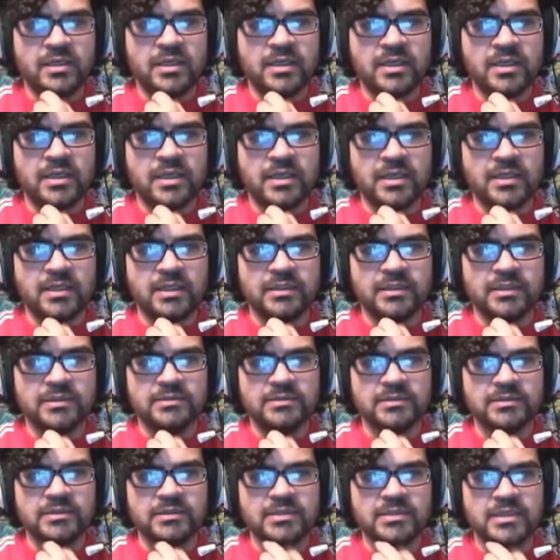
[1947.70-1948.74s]
And
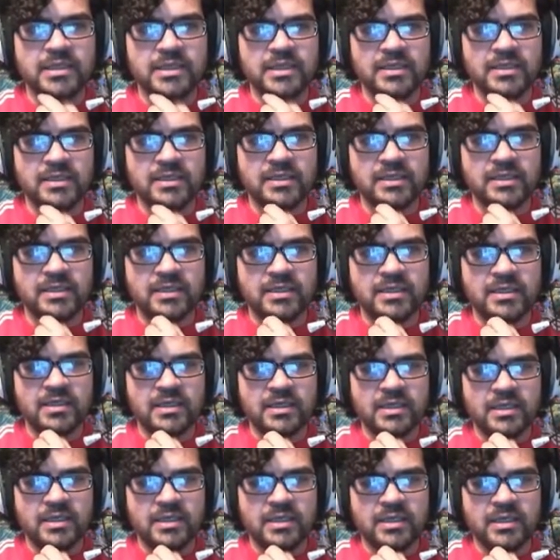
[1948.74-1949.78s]

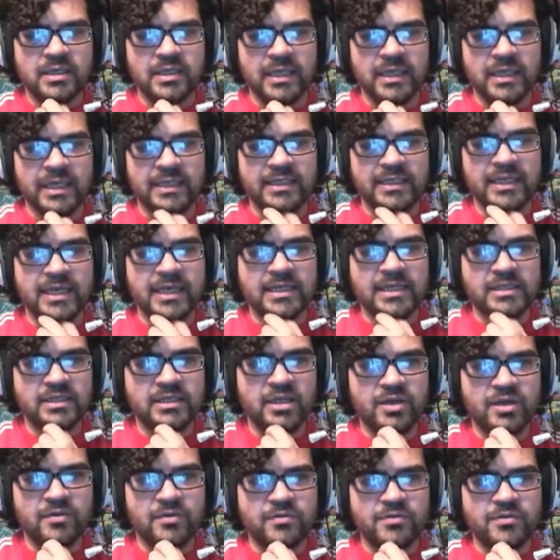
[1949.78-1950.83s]
yeah, getting
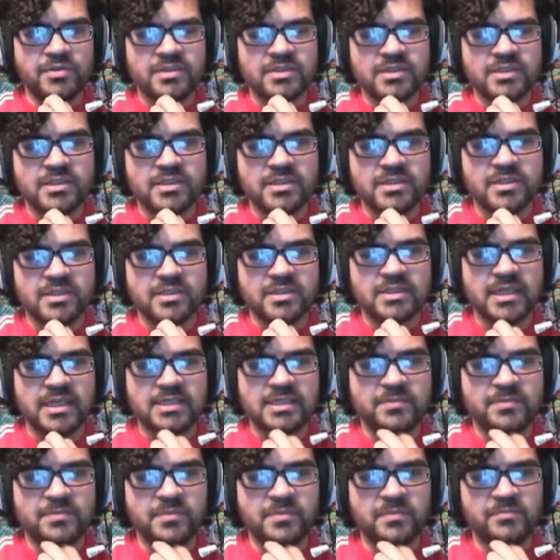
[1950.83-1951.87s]
Oaks set up,
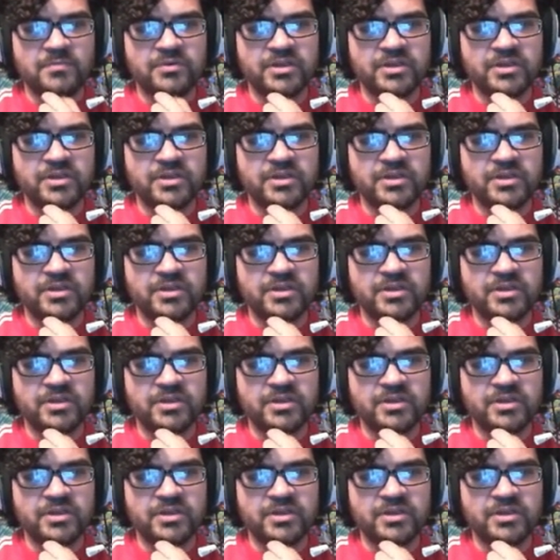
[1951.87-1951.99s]
I'm pretty